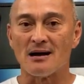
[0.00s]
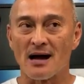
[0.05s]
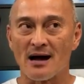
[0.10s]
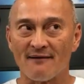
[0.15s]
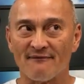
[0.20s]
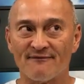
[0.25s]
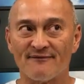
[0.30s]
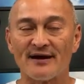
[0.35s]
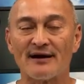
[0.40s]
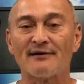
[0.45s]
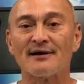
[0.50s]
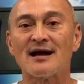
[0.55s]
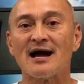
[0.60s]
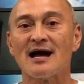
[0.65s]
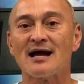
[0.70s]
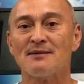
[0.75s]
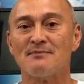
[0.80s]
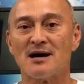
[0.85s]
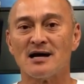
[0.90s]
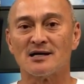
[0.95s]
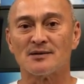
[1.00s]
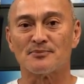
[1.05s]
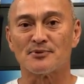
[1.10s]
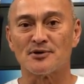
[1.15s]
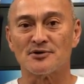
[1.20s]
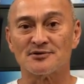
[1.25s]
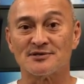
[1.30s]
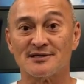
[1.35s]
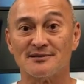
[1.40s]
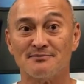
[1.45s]
a very high amount of
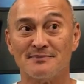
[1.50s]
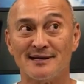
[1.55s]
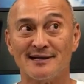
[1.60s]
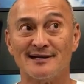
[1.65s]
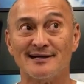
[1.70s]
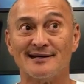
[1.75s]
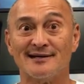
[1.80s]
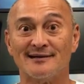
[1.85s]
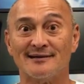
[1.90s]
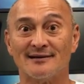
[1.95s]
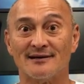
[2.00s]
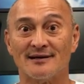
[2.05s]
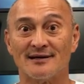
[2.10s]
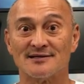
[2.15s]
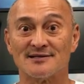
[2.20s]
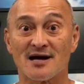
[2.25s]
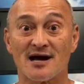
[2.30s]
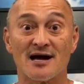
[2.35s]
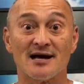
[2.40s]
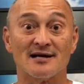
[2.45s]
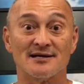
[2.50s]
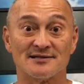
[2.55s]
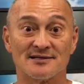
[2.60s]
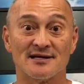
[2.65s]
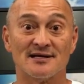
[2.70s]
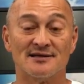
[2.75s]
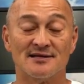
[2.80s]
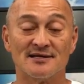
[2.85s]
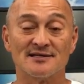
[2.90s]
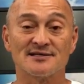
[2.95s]
protein, meaning as high as,
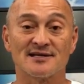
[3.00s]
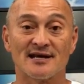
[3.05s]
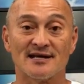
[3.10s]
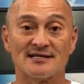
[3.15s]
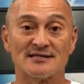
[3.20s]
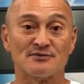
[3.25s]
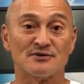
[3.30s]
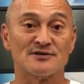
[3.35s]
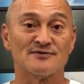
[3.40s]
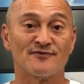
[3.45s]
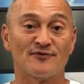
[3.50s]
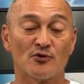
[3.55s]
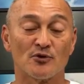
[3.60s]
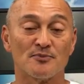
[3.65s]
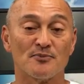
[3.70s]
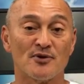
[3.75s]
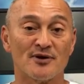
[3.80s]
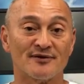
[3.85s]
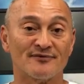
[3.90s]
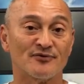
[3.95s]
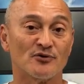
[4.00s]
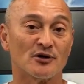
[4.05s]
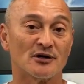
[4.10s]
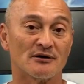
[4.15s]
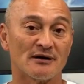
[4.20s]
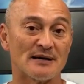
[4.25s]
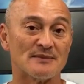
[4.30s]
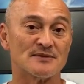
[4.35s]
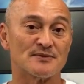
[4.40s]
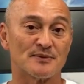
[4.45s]
in this case, it was 4.4
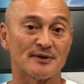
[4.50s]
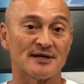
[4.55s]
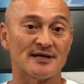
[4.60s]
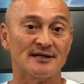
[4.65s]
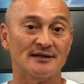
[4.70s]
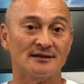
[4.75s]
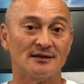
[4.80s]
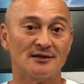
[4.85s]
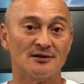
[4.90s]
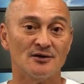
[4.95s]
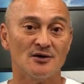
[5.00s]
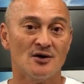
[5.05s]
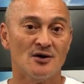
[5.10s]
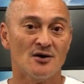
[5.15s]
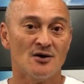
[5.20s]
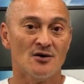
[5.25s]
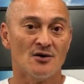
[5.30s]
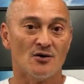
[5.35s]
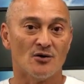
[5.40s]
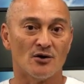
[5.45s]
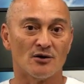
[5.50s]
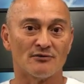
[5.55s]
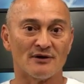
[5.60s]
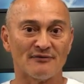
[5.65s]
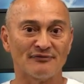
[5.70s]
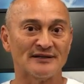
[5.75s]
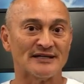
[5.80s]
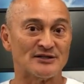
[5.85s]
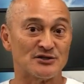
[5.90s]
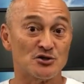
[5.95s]
grams per kilo, or
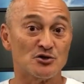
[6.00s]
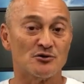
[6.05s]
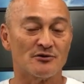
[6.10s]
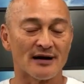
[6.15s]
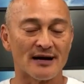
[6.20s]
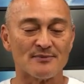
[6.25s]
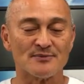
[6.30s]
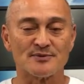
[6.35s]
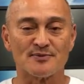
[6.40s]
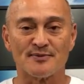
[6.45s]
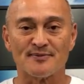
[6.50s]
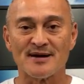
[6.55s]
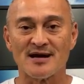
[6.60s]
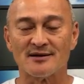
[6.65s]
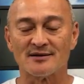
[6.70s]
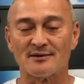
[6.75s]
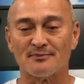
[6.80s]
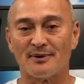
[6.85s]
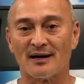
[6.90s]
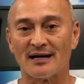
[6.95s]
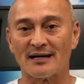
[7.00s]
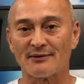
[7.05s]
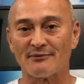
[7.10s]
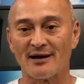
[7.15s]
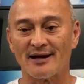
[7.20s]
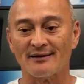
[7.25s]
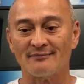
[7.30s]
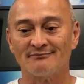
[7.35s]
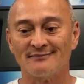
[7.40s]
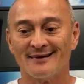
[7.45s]
roughly 2 grams per pound of body
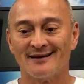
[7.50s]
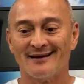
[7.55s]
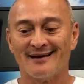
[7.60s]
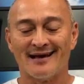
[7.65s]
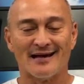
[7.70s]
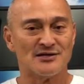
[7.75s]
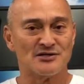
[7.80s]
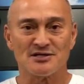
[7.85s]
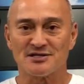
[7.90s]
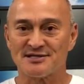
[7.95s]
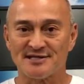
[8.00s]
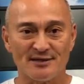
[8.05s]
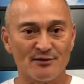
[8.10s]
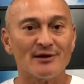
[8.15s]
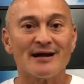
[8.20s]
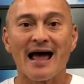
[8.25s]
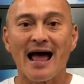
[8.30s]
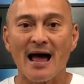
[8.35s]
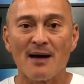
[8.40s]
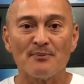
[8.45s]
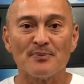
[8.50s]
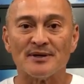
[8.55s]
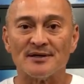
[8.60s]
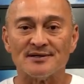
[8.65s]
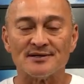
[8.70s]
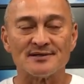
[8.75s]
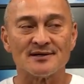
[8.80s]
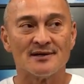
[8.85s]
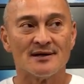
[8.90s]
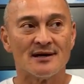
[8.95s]
weight, and just see what
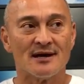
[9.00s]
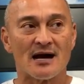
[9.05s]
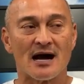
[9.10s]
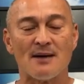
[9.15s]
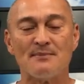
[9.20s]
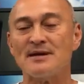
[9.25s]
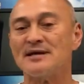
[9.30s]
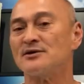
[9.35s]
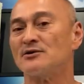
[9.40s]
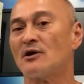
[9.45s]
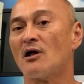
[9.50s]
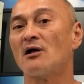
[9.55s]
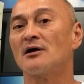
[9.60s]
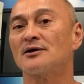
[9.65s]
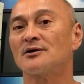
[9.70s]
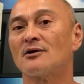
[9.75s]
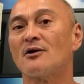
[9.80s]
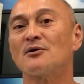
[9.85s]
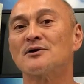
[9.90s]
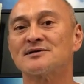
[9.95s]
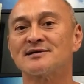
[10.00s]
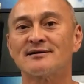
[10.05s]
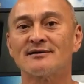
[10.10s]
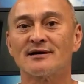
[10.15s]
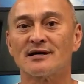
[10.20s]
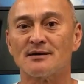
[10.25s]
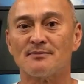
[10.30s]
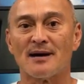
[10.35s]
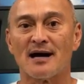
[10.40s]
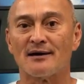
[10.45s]
happens. I mean, you're always
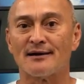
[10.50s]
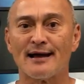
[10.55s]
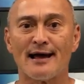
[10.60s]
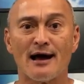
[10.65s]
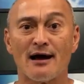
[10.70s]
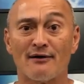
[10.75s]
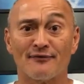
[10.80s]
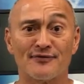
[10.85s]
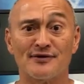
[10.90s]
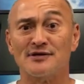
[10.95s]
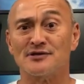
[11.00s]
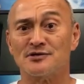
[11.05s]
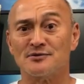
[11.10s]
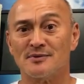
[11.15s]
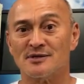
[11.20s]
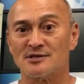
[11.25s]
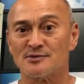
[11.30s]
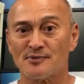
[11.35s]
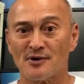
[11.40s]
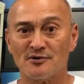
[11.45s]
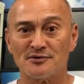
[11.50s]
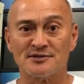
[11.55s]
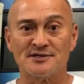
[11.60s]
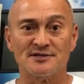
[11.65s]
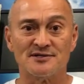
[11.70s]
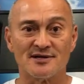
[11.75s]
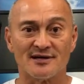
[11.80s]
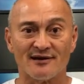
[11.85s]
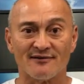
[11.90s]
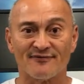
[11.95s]
hearing about how if you eat too much
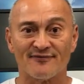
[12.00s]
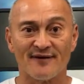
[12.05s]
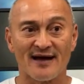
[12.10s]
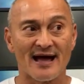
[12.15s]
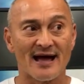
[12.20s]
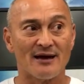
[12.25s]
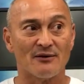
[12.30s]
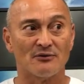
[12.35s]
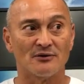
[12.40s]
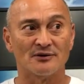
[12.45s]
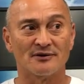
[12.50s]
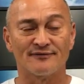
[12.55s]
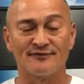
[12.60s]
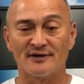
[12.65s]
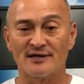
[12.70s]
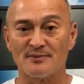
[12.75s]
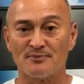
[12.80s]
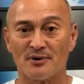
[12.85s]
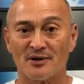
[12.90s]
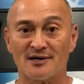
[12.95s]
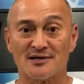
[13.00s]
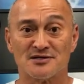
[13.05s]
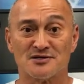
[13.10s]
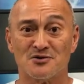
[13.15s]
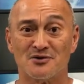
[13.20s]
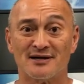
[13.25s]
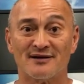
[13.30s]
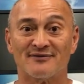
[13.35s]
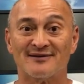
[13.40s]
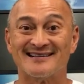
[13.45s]
protein, you get fat. Well, the funny part is
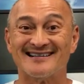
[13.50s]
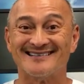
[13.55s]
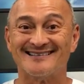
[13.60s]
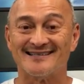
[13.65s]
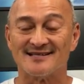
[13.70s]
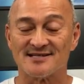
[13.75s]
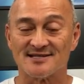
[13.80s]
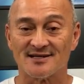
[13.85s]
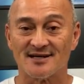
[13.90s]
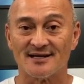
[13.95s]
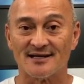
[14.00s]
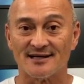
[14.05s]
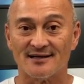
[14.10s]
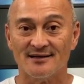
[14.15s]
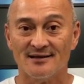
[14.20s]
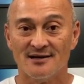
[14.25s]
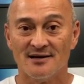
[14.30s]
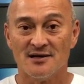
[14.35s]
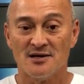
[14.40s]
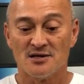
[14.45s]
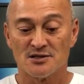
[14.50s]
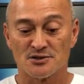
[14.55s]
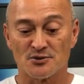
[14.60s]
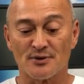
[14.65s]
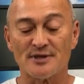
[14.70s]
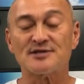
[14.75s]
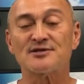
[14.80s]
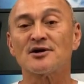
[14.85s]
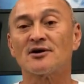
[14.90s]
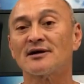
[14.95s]
no one ever did this study. So
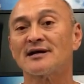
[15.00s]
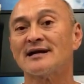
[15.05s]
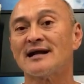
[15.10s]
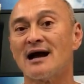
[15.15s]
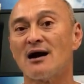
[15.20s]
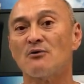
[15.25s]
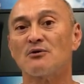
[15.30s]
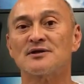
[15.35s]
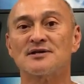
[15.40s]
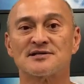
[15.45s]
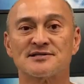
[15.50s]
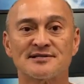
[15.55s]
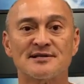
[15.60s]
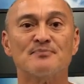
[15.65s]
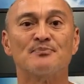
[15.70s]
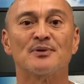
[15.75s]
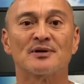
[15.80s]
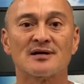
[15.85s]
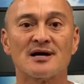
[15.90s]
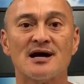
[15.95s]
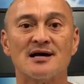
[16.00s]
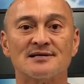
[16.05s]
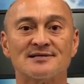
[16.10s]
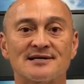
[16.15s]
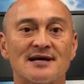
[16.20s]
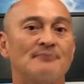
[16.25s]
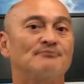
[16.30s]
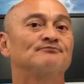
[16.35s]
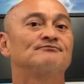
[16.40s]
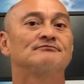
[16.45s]
we started out with a simple
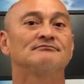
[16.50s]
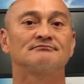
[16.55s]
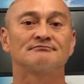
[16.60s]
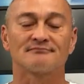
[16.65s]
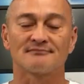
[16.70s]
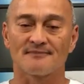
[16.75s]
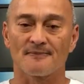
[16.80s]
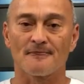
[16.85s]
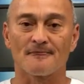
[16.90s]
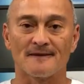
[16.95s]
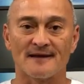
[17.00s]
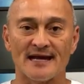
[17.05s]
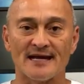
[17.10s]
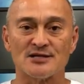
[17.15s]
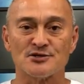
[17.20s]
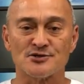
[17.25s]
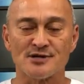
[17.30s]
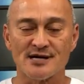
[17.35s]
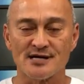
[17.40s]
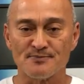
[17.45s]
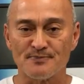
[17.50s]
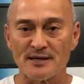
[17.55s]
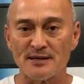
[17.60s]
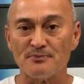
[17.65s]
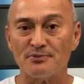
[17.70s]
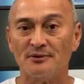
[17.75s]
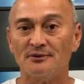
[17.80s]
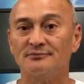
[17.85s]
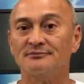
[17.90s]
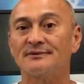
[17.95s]
concept. Get trained
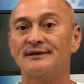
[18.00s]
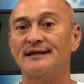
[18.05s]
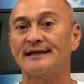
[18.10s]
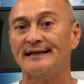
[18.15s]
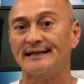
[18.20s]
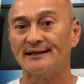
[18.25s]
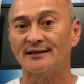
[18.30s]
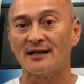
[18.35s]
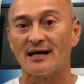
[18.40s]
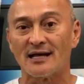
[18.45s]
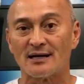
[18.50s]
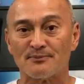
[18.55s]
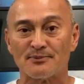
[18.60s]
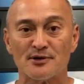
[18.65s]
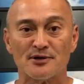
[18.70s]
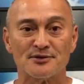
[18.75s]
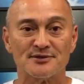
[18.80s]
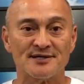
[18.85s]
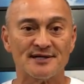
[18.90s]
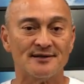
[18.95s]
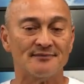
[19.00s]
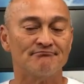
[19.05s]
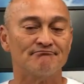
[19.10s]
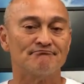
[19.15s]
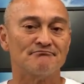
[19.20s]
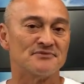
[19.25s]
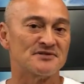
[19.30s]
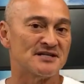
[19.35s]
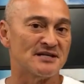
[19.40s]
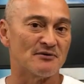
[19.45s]
people, eat a lot of protein,
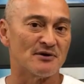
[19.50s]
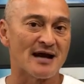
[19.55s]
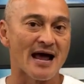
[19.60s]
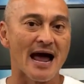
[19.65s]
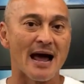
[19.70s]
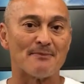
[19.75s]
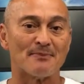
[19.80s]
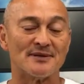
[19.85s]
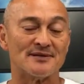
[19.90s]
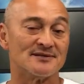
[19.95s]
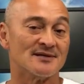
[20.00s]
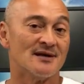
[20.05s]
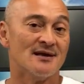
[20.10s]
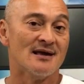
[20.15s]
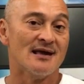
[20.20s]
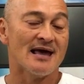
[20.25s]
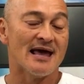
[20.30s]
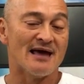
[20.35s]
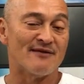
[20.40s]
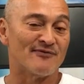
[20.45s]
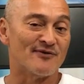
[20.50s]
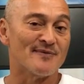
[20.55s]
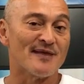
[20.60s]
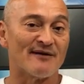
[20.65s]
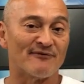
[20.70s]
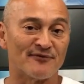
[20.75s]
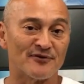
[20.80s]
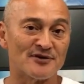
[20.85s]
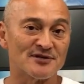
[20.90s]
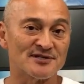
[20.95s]
see what happens. And from
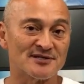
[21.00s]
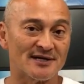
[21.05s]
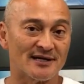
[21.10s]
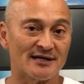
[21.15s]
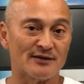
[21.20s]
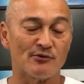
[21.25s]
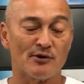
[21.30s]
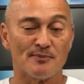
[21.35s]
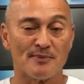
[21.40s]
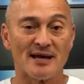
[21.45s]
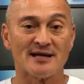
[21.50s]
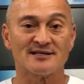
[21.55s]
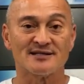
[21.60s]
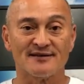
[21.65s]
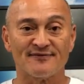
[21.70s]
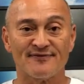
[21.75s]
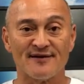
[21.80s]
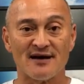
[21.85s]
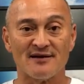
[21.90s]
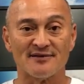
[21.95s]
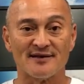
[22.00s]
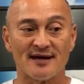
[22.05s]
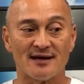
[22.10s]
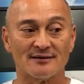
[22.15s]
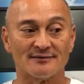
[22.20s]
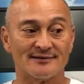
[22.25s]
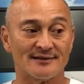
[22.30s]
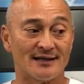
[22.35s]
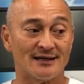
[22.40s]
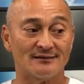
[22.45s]
that first study, we basically found
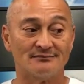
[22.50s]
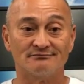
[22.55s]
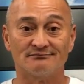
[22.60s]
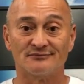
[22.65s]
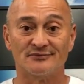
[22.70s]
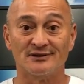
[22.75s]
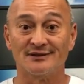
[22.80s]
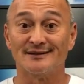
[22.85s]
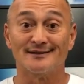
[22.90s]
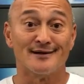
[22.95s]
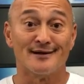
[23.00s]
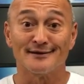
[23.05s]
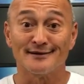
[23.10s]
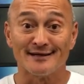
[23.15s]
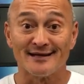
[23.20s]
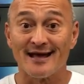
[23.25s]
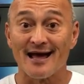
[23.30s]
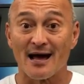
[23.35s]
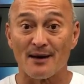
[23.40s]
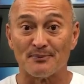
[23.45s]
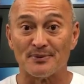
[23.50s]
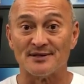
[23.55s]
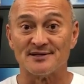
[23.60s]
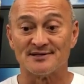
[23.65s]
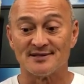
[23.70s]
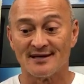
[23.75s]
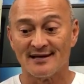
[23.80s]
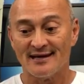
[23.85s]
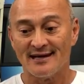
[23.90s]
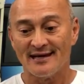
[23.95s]
out that really nothing happens.